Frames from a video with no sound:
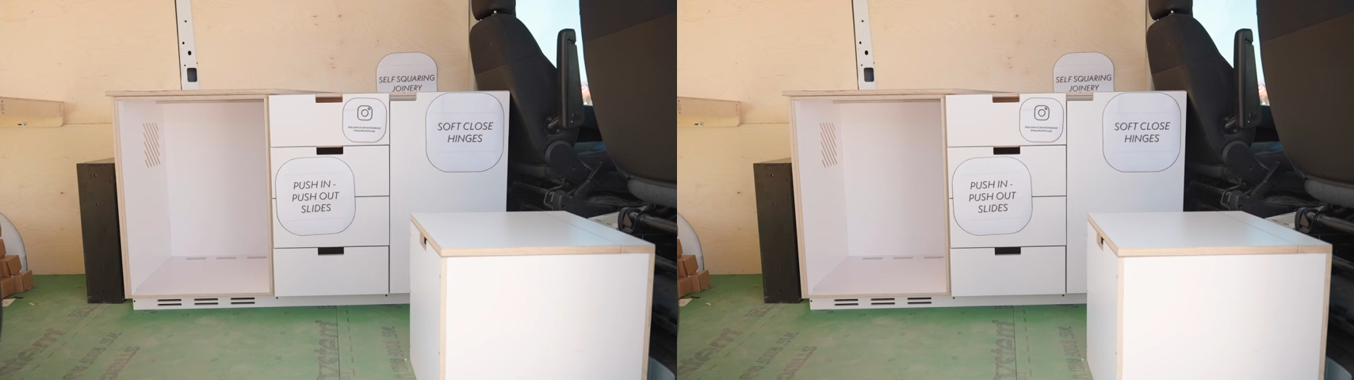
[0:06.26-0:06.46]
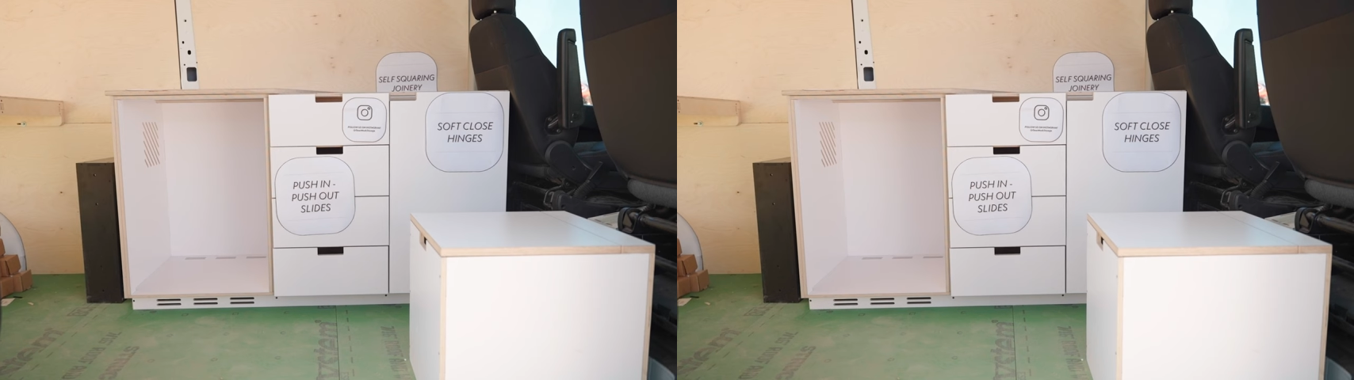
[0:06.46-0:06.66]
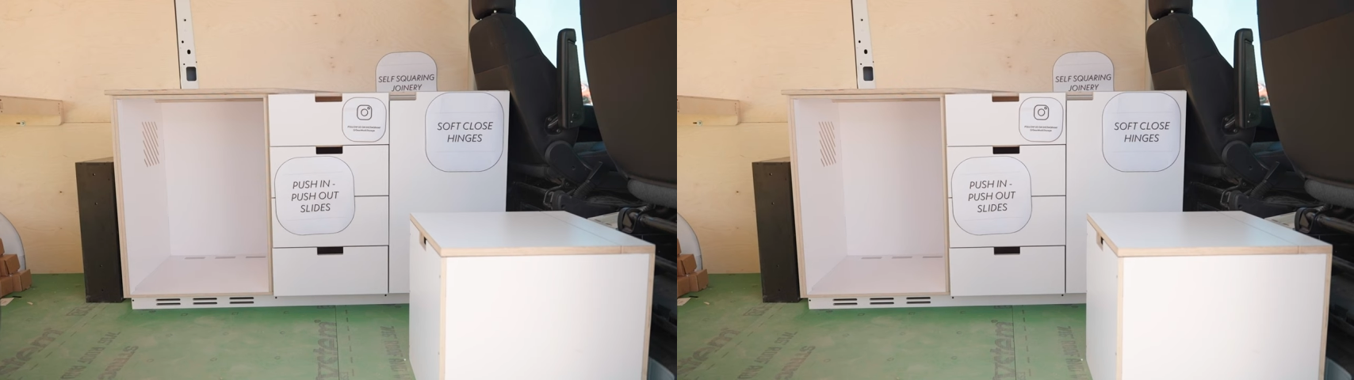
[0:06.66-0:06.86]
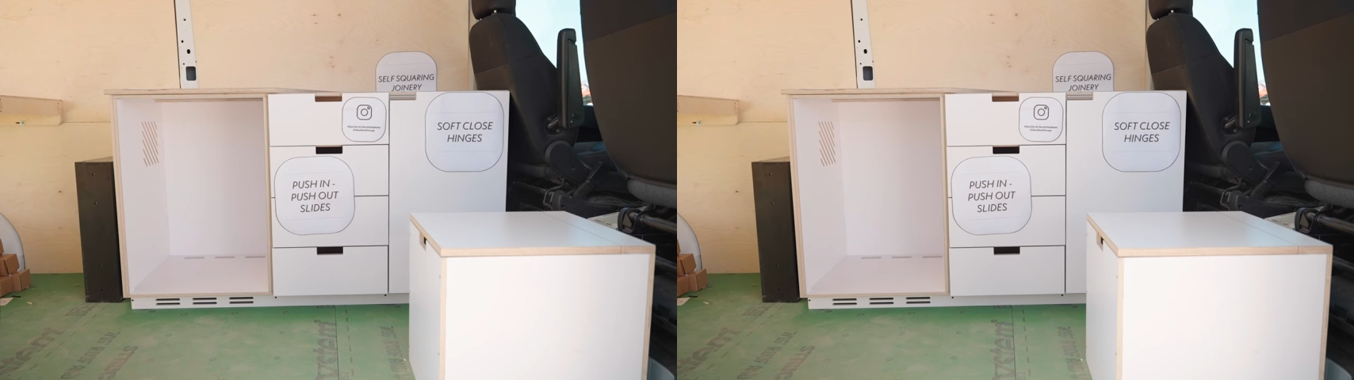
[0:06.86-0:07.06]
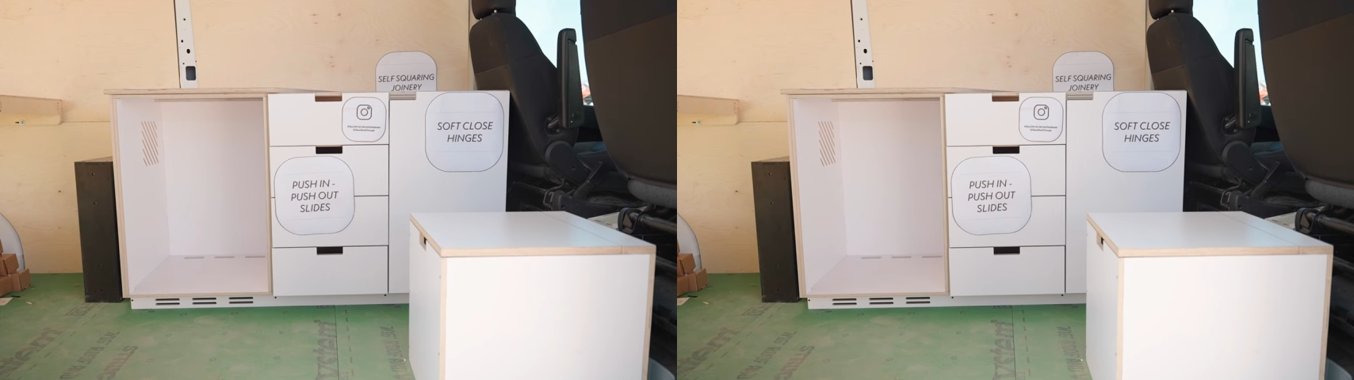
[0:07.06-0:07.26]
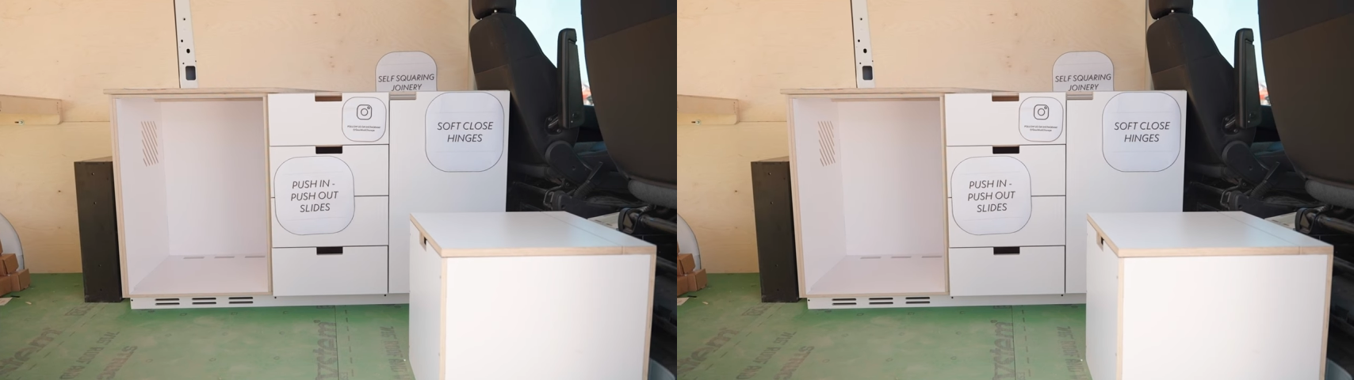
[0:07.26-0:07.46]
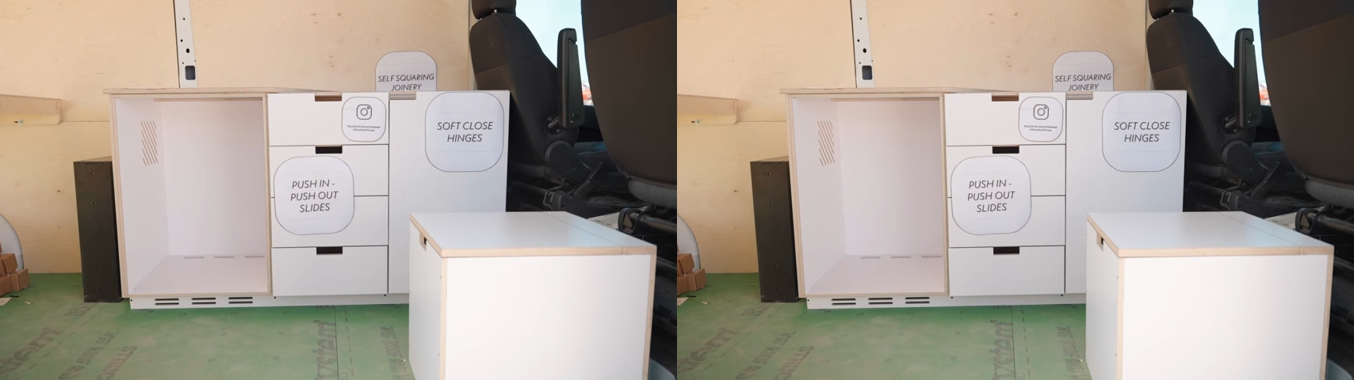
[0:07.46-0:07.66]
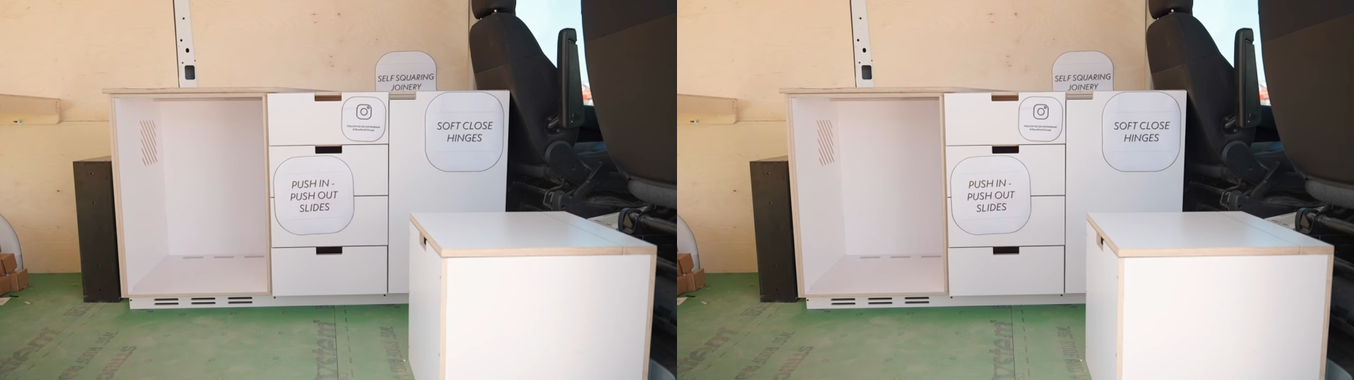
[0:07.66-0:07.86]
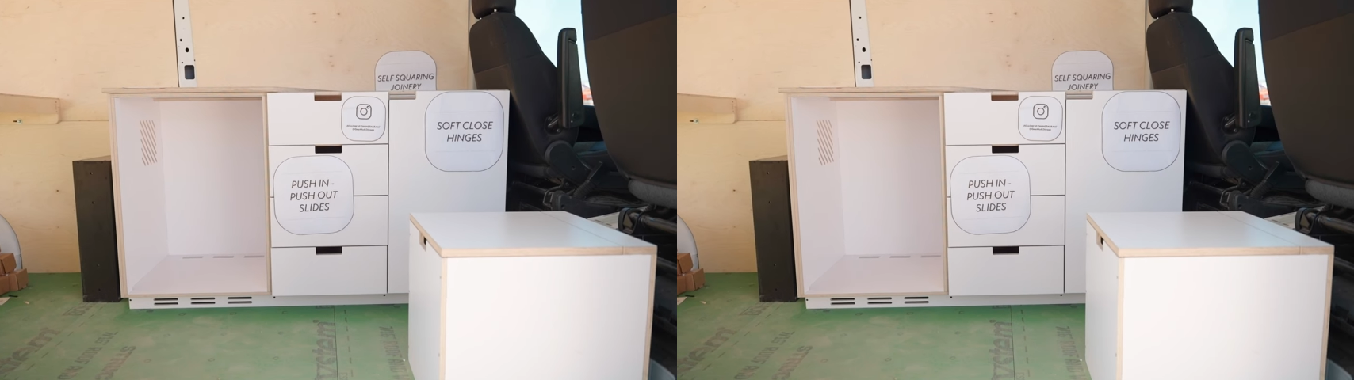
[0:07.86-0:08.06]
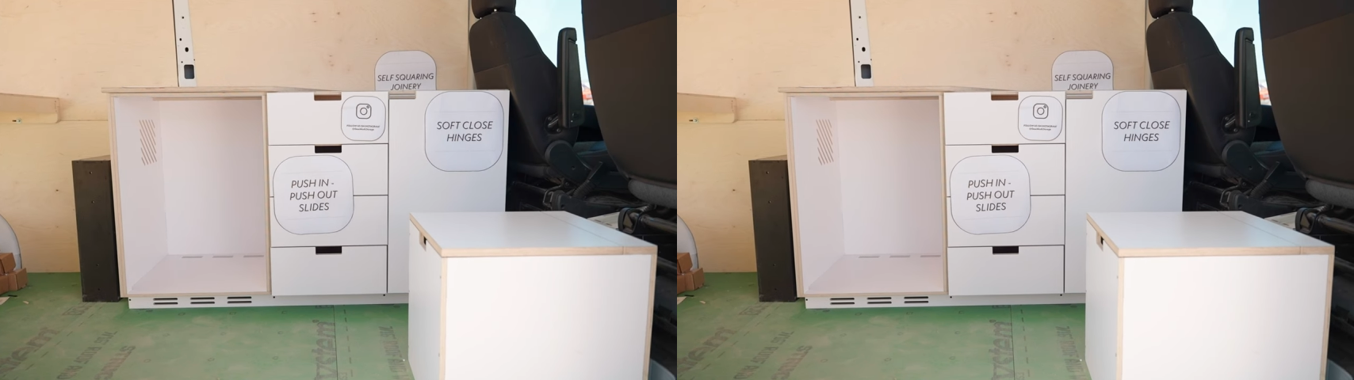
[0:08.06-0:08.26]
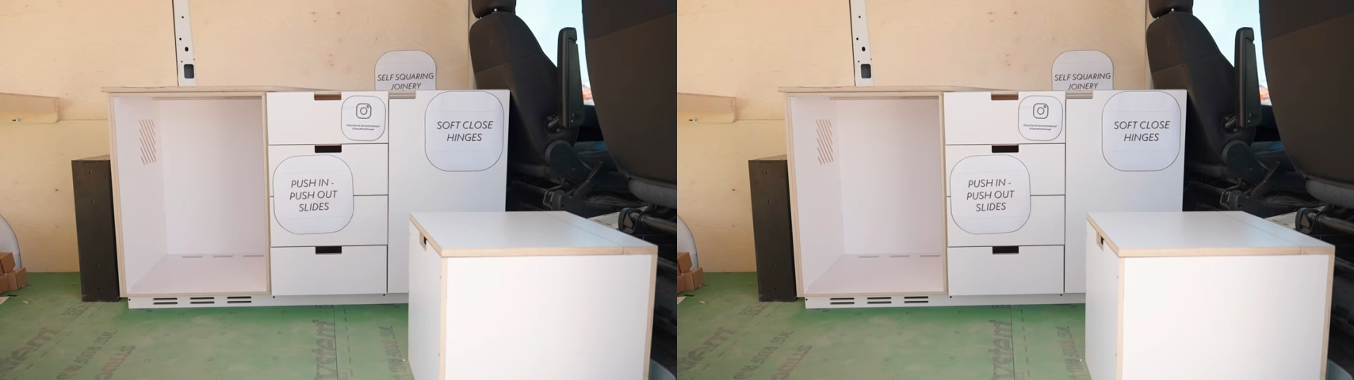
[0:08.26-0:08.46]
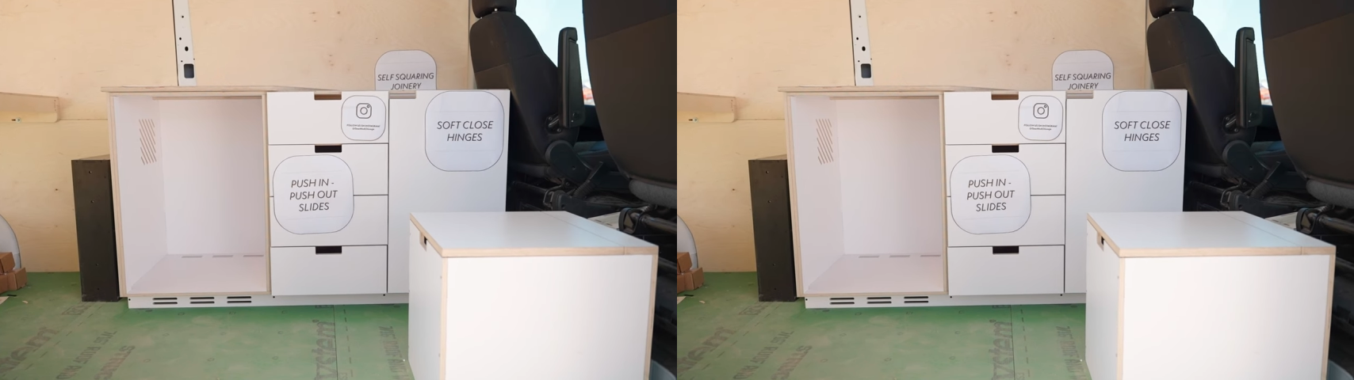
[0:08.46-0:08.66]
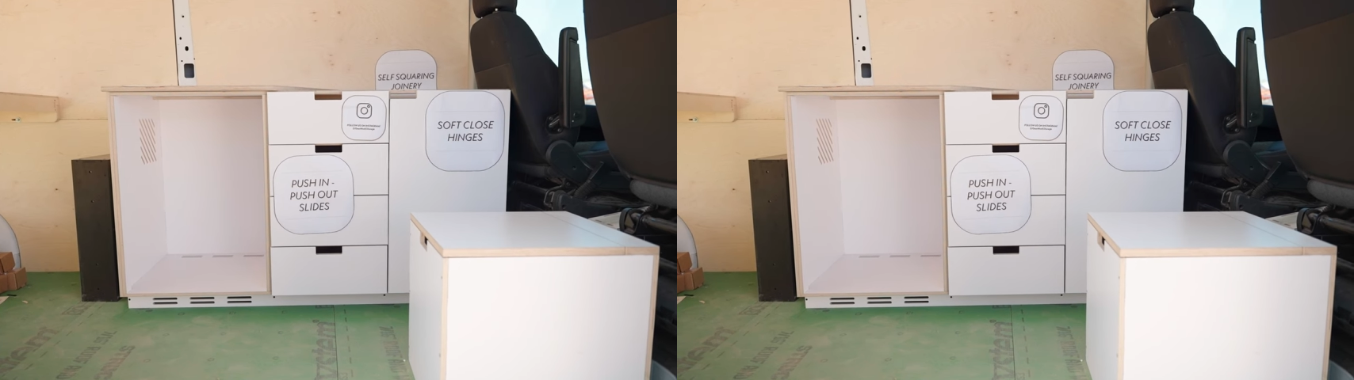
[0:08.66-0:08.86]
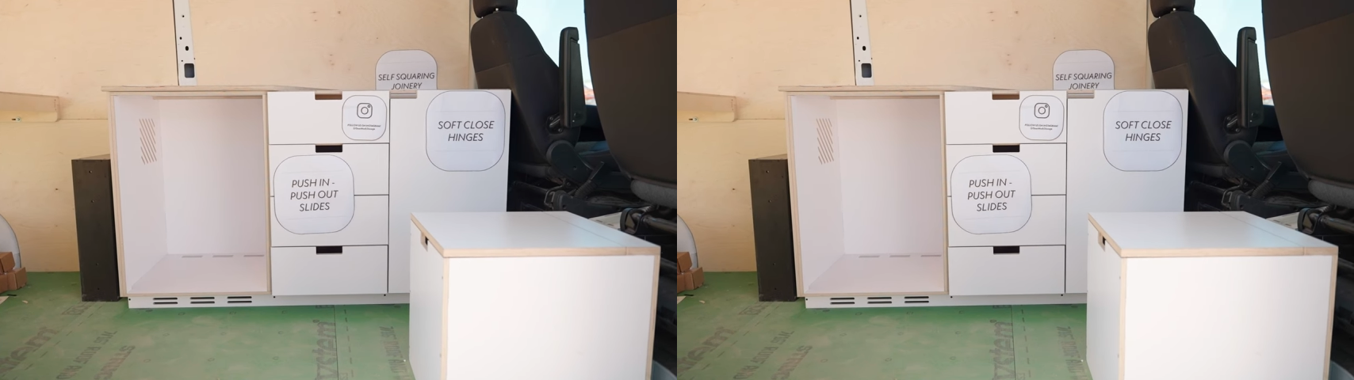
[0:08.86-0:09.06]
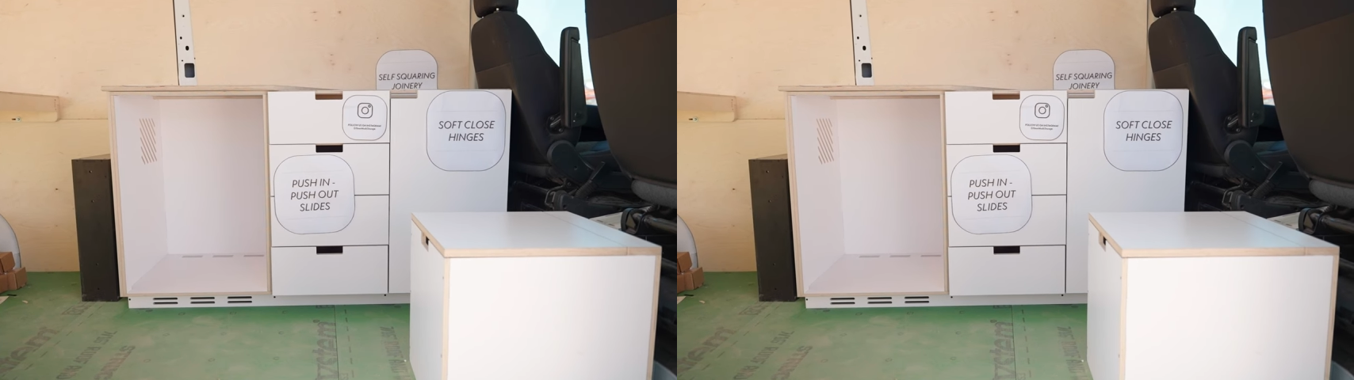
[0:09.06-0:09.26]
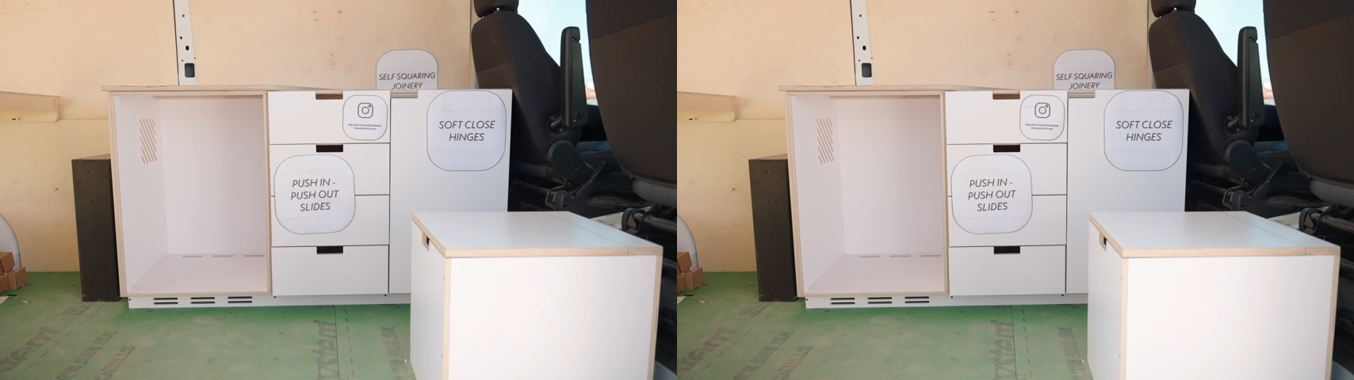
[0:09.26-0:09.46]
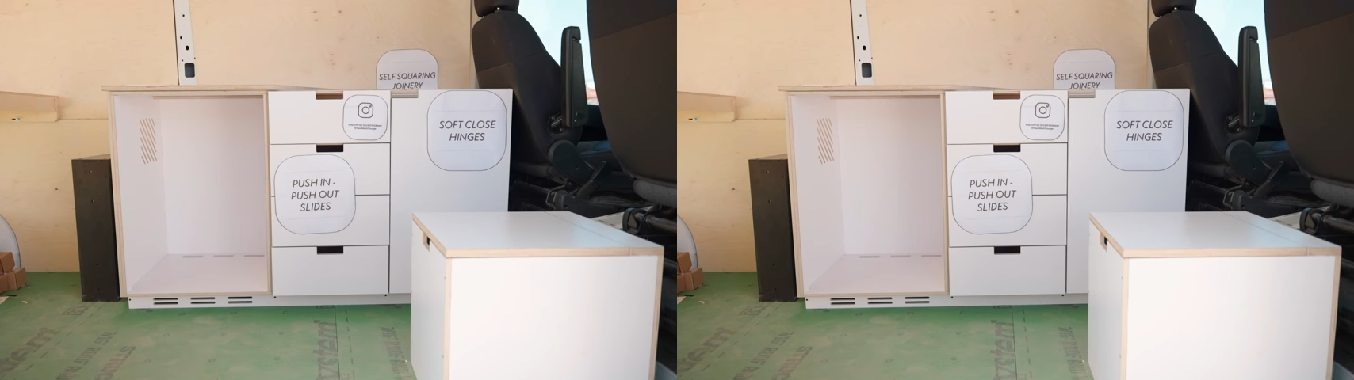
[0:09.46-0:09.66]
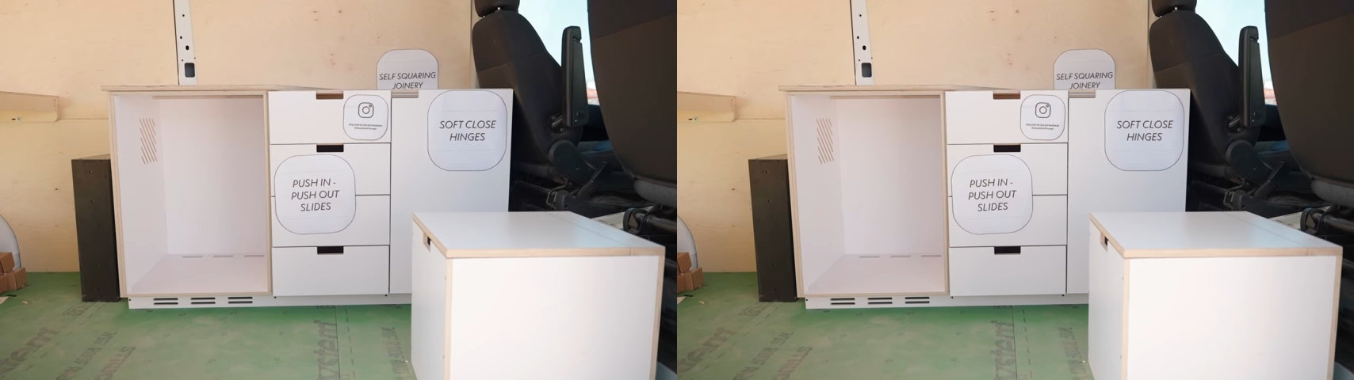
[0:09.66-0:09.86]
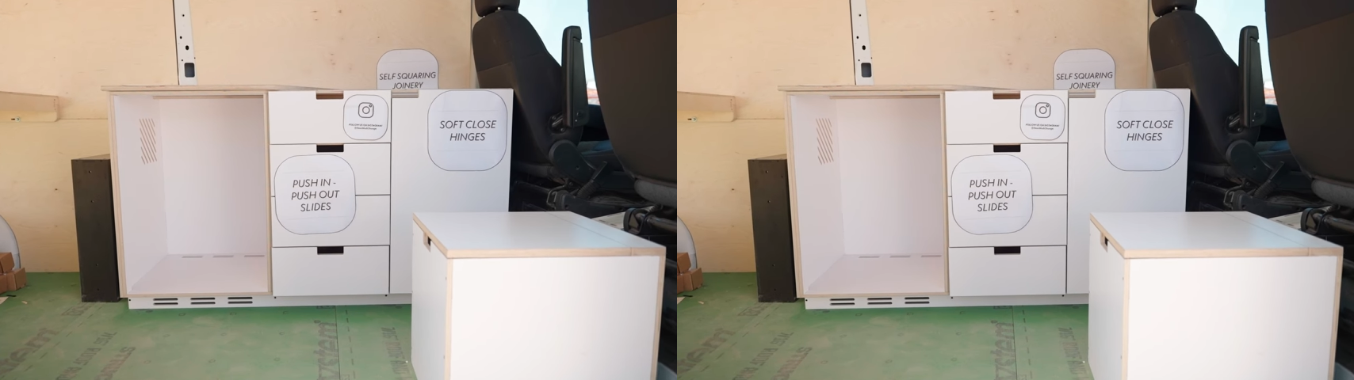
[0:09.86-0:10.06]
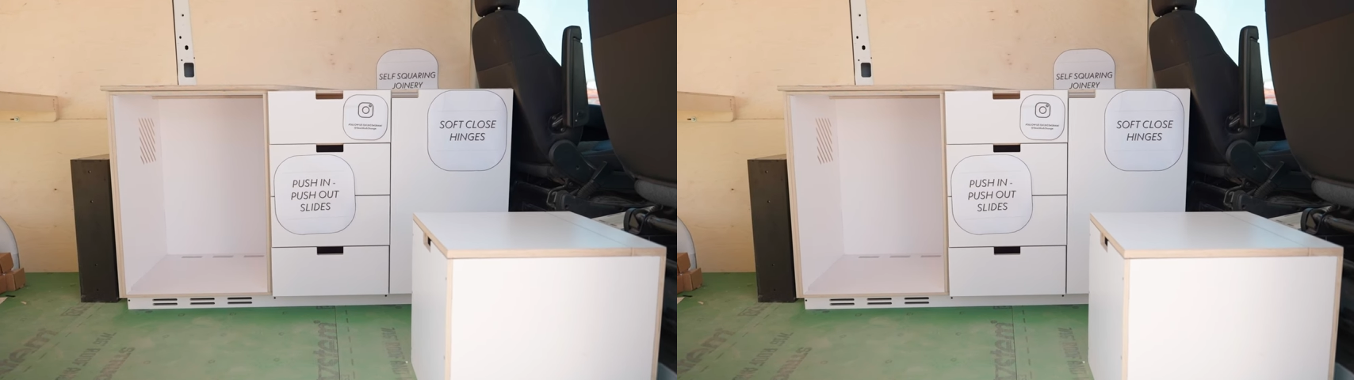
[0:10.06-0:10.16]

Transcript: Nobody's mouth can be seen.